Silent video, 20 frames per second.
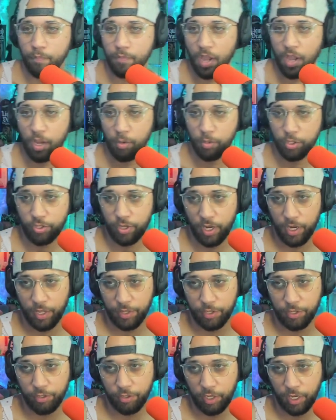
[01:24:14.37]
I want to try
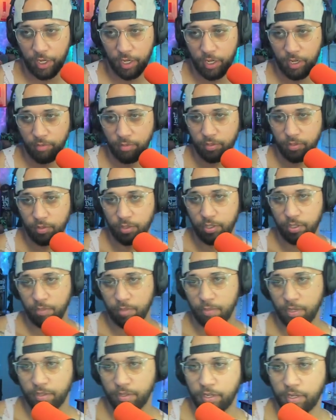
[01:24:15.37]
the new games
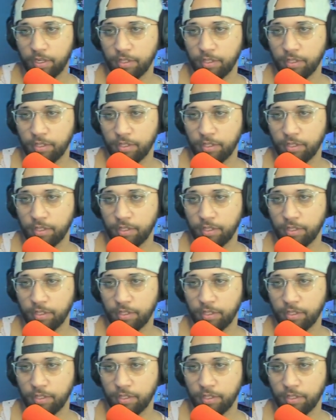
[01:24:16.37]
about the.